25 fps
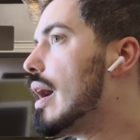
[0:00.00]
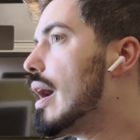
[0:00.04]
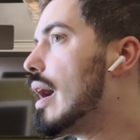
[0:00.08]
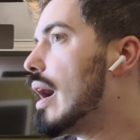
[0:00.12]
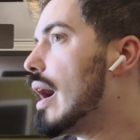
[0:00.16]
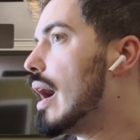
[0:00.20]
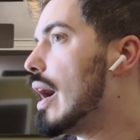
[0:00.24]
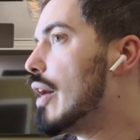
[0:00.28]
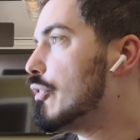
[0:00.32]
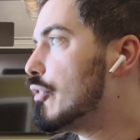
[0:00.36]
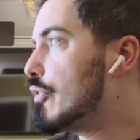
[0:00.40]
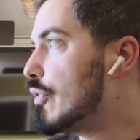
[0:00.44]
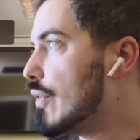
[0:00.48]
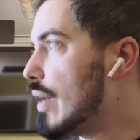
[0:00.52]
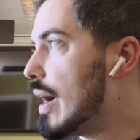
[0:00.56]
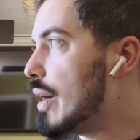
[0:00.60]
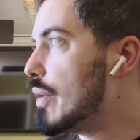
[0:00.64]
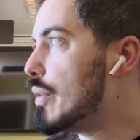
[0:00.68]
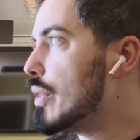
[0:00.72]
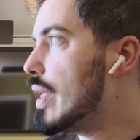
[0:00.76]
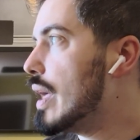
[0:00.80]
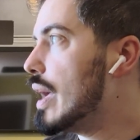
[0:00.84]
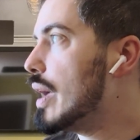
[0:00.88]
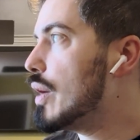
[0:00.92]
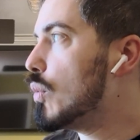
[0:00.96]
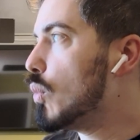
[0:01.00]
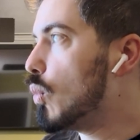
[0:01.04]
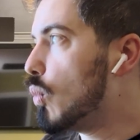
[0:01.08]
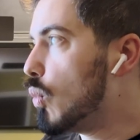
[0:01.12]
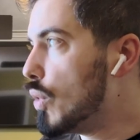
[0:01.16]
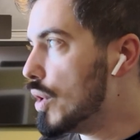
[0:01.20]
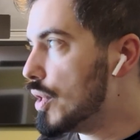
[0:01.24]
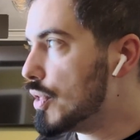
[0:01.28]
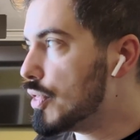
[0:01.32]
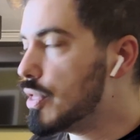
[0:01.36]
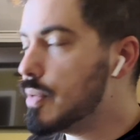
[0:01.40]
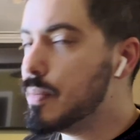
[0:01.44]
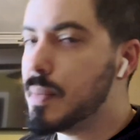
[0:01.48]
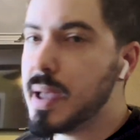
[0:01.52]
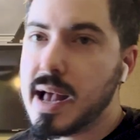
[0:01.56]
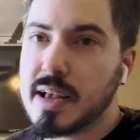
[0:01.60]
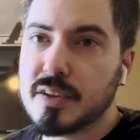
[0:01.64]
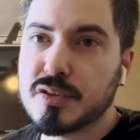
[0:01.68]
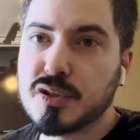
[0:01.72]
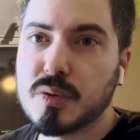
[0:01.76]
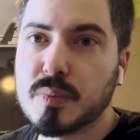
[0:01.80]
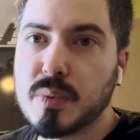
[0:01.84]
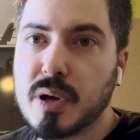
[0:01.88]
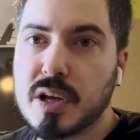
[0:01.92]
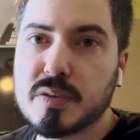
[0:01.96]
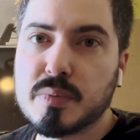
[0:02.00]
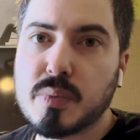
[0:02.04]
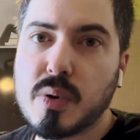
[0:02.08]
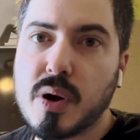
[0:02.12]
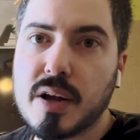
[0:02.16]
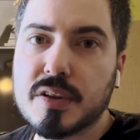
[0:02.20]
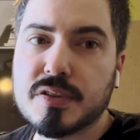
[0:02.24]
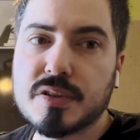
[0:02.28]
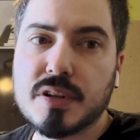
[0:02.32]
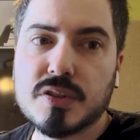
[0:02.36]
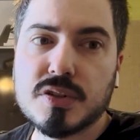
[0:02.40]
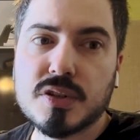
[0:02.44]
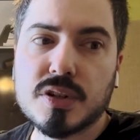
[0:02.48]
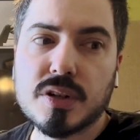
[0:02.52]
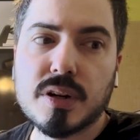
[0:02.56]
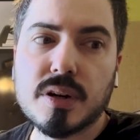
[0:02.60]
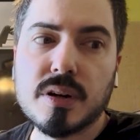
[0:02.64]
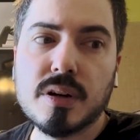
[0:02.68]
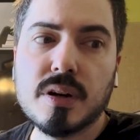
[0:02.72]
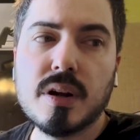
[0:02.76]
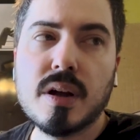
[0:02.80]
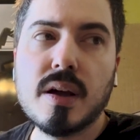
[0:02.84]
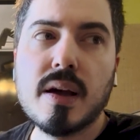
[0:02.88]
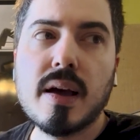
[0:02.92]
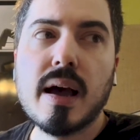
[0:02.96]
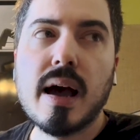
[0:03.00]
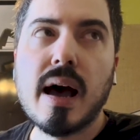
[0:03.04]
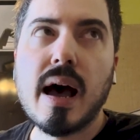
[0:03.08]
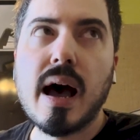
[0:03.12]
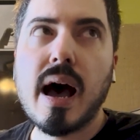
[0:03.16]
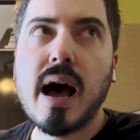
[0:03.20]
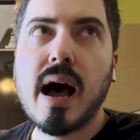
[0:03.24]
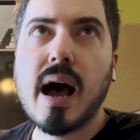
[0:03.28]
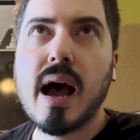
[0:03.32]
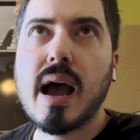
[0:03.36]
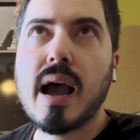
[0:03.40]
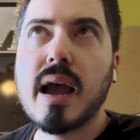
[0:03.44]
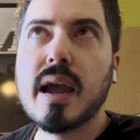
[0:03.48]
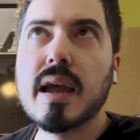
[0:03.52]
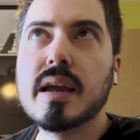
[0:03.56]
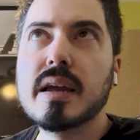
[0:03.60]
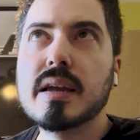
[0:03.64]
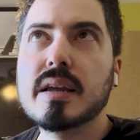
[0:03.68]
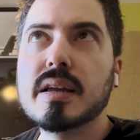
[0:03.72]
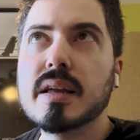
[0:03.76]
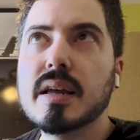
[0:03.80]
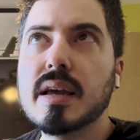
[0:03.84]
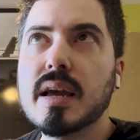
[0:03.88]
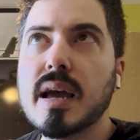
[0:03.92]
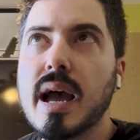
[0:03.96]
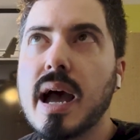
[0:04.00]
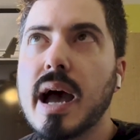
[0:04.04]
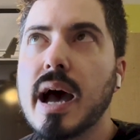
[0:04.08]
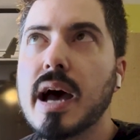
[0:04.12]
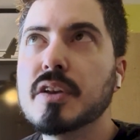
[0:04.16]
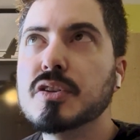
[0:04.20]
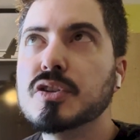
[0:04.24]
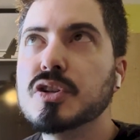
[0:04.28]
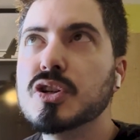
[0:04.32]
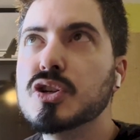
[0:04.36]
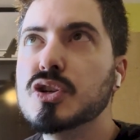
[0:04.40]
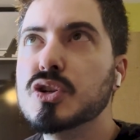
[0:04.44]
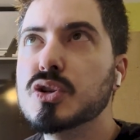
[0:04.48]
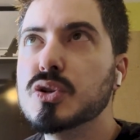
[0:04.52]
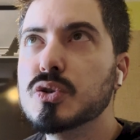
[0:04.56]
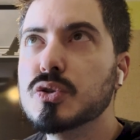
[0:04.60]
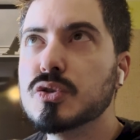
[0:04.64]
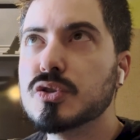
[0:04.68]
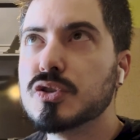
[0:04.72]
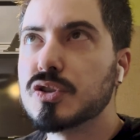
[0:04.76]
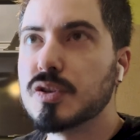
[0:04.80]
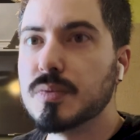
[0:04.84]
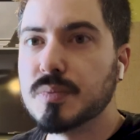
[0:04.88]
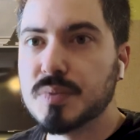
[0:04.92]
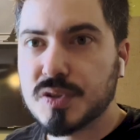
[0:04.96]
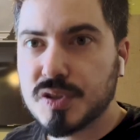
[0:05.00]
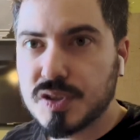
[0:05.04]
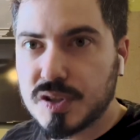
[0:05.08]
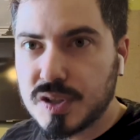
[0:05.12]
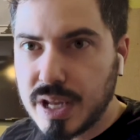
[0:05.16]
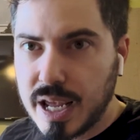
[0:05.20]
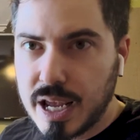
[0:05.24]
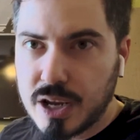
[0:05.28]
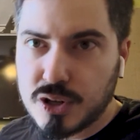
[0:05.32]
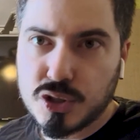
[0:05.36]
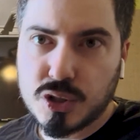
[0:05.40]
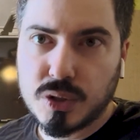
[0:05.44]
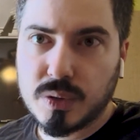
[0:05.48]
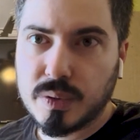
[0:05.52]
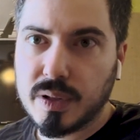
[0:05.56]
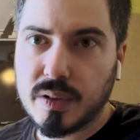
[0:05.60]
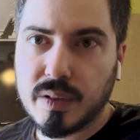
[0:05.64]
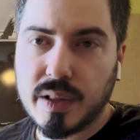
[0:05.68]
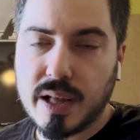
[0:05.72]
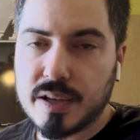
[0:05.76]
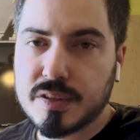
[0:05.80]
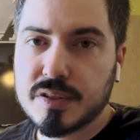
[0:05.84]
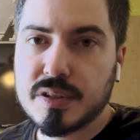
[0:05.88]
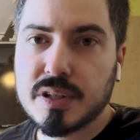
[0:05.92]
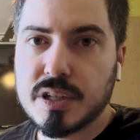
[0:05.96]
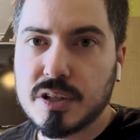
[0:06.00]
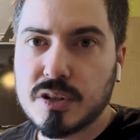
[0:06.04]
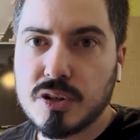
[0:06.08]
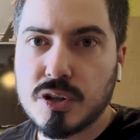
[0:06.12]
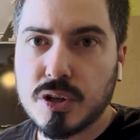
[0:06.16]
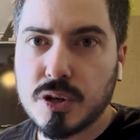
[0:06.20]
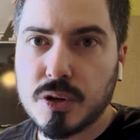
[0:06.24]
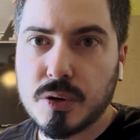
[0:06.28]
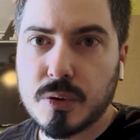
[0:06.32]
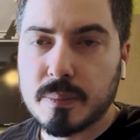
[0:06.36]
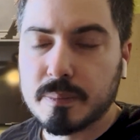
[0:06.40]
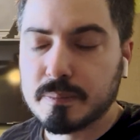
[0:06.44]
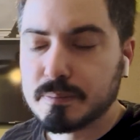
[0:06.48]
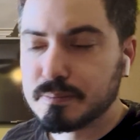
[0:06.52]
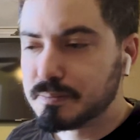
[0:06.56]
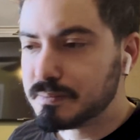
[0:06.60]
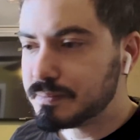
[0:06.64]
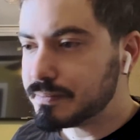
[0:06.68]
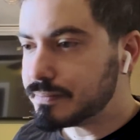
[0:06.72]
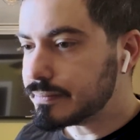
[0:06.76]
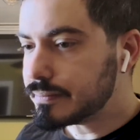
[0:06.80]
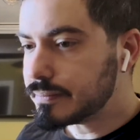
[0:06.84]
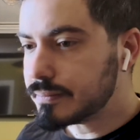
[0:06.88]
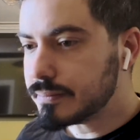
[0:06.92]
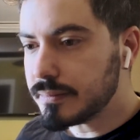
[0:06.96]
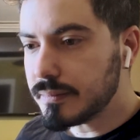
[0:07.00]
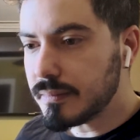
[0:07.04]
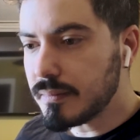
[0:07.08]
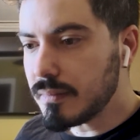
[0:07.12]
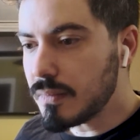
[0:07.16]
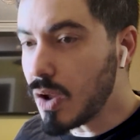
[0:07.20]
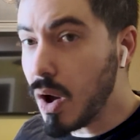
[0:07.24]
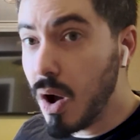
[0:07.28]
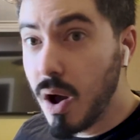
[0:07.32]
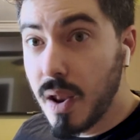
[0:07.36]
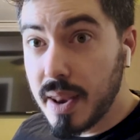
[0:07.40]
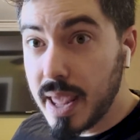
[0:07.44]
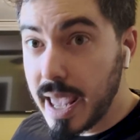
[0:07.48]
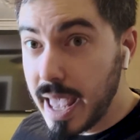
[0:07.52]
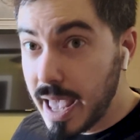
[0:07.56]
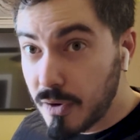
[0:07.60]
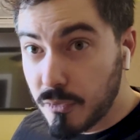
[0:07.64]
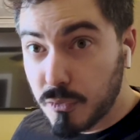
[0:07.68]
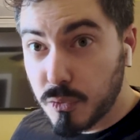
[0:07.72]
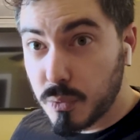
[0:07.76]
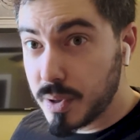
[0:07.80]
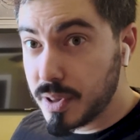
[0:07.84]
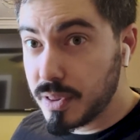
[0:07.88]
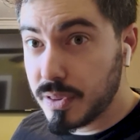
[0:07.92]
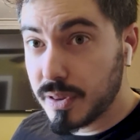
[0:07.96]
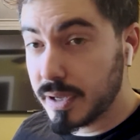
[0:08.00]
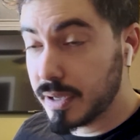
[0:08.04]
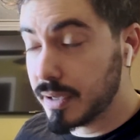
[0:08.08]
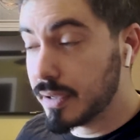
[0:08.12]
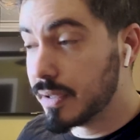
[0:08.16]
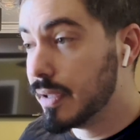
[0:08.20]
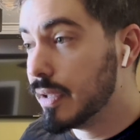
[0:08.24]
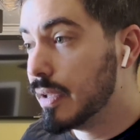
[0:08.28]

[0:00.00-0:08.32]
I found that with the master bus processor, I had to use substantially less EQ on everything.